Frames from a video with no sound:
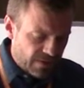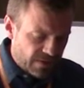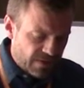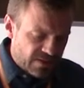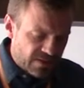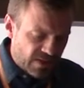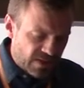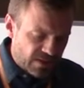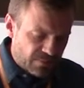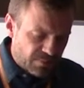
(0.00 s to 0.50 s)
The
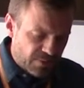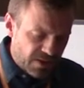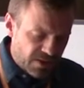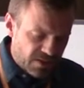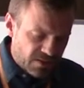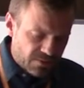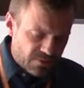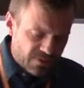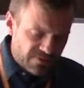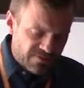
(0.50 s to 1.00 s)
site is
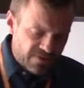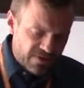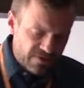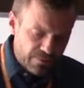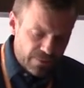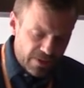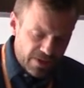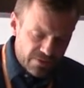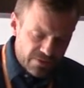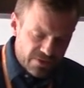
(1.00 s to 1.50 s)
placed where
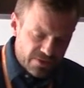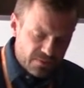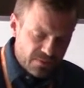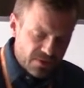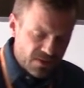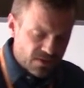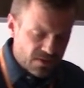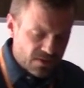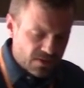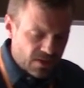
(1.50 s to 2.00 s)
five parishes
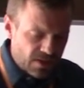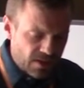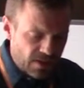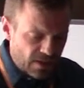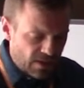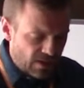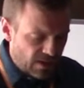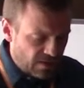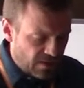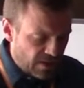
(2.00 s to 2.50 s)
meet,
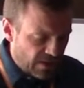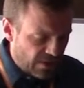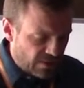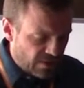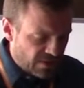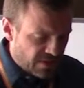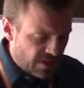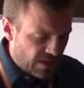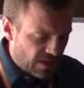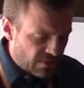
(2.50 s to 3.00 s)
and the
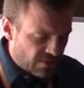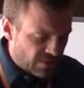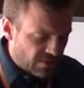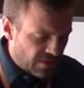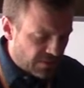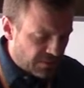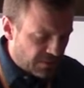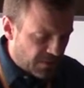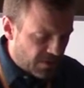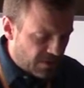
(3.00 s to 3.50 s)
area is
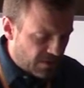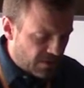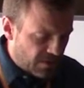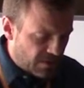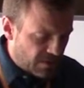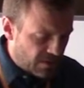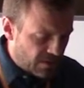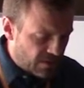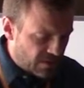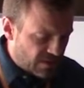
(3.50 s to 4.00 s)
characterized by
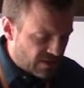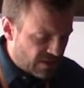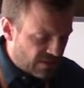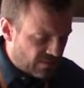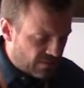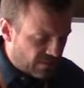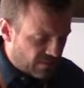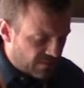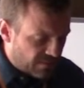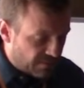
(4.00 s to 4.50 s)

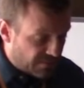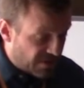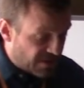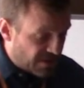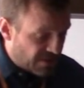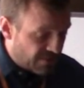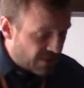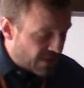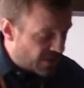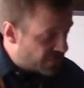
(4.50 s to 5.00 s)

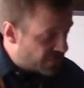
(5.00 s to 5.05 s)
several